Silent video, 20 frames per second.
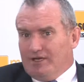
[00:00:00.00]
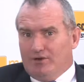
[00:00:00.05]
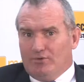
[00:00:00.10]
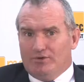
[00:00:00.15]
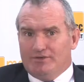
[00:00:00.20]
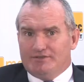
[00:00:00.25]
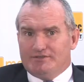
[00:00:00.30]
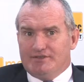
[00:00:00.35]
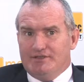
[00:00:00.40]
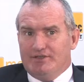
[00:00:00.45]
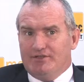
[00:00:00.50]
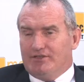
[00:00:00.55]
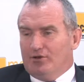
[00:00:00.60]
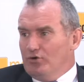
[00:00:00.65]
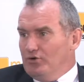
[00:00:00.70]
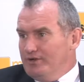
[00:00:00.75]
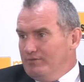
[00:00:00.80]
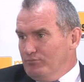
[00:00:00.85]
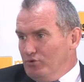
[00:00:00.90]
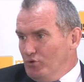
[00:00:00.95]
I was the
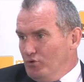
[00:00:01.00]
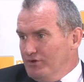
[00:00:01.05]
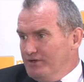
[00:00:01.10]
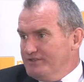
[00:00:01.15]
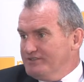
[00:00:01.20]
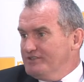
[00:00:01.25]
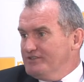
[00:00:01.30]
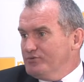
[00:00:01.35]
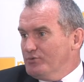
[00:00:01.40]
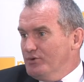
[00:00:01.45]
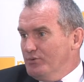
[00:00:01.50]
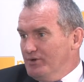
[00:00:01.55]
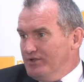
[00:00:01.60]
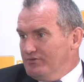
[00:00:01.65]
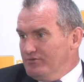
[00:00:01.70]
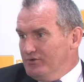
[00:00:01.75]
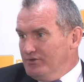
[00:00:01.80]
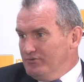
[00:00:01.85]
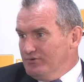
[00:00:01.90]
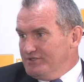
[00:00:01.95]
third employee since we
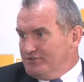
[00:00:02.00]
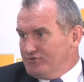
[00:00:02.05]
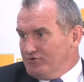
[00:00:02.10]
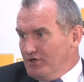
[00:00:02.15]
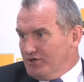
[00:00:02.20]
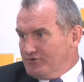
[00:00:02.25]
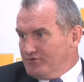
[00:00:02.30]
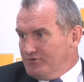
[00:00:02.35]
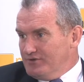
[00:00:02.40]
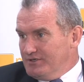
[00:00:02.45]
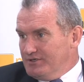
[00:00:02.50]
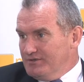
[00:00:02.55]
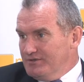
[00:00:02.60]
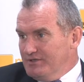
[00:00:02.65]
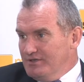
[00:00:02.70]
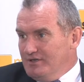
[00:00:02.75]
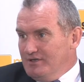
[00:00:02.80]
went through the restructuring.